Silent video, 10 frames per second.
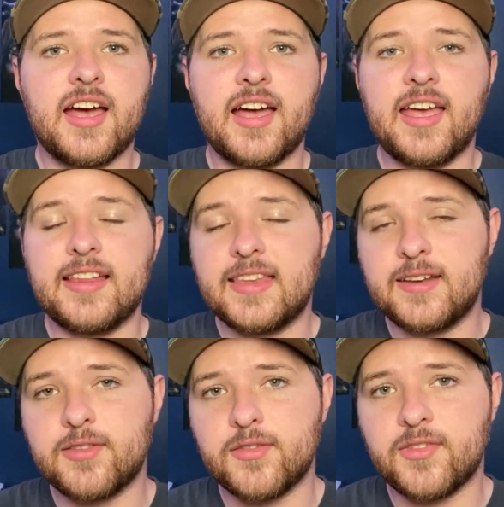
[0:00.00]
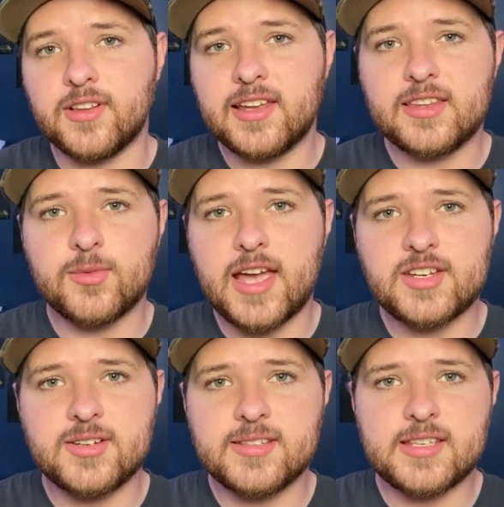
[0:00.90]
Uh, and then if the full-length
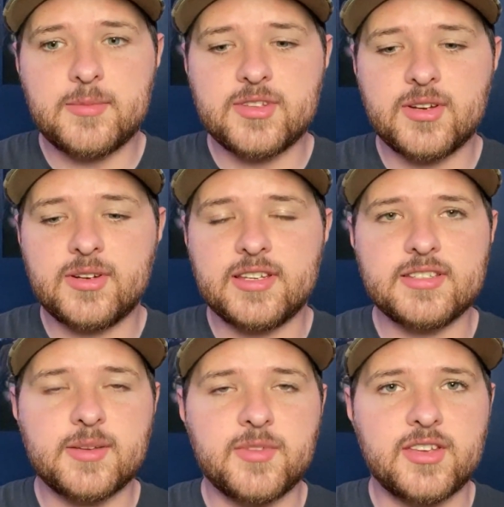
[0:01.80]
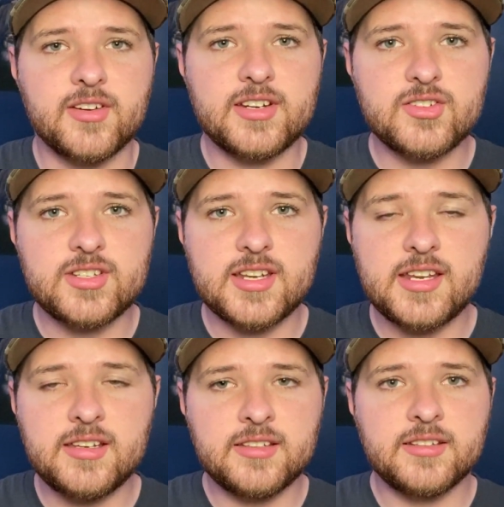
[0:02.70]
reaction to this episode is something you're interested
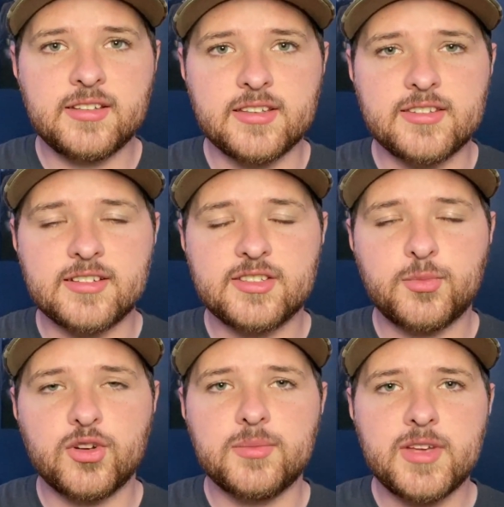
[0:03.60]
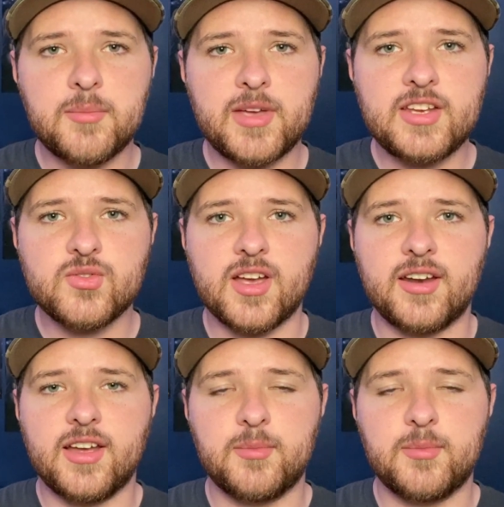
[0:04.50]
in, consider supporting me on Patreon.